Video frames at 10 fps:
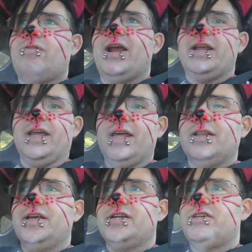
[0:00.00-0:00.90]
writing
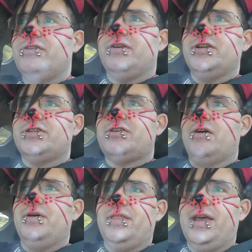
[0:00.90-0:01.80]
English. You can just
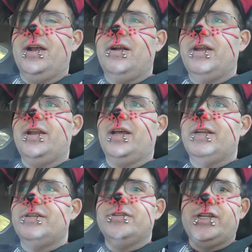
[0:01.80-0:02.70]
go in there and,
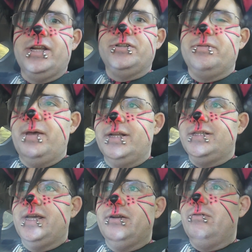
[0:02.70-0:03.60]
and change the
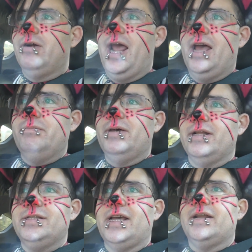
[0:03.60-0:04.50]
metadata or add
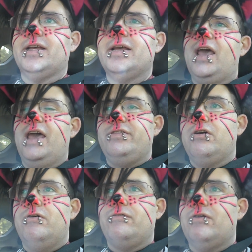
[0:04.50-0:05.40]
metadata. And the
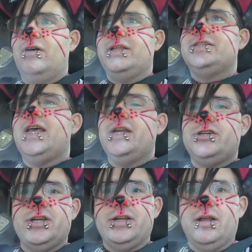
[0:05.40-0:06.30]
overall
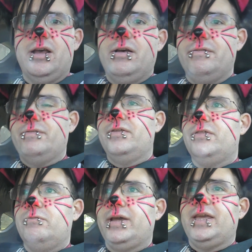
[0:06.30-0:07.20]
intention
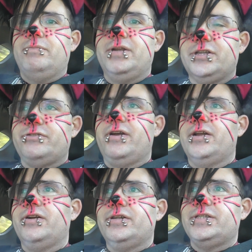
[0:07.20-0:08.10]
of the wiki
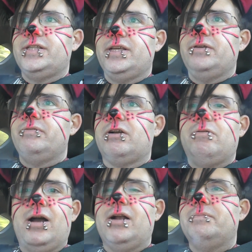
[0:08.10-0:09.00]
administrators, the
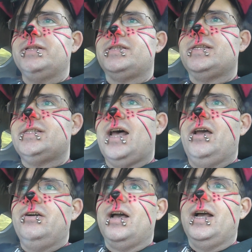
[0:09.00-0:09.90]
requirements, the
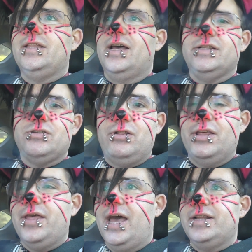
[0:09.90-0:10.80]
style guidelines, all
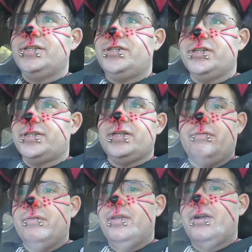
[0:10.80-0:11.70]
of that that is just
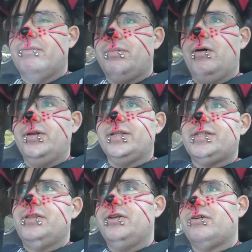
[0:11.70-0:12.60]
through their
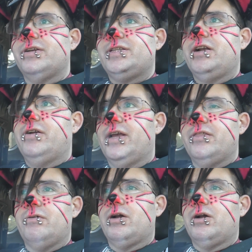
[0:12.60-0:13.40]
components and their criteria and their